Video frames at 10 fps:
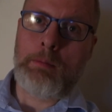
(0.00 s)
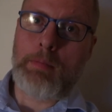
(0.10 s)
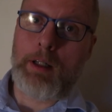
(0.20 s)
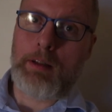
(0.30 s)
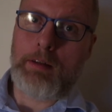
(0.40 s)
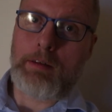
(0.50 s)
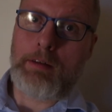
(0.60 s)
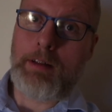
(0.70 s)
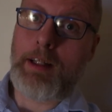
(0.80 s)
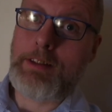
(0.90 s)
But
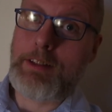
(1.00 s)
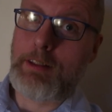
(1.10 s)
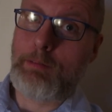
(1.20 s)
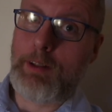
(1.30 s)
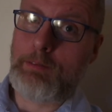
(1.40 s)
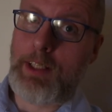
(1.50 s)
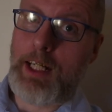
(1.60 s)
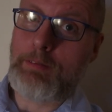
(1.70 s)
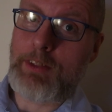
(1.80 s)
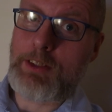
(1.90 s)
let's see what we
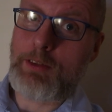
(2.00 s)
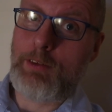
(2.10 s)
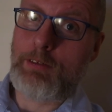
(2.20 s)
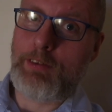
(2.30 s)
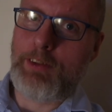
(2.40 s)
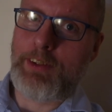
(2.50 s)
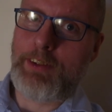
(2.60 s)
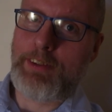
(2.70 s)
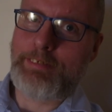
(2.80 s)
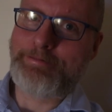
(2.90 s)
have in store for
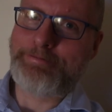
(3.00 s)
her.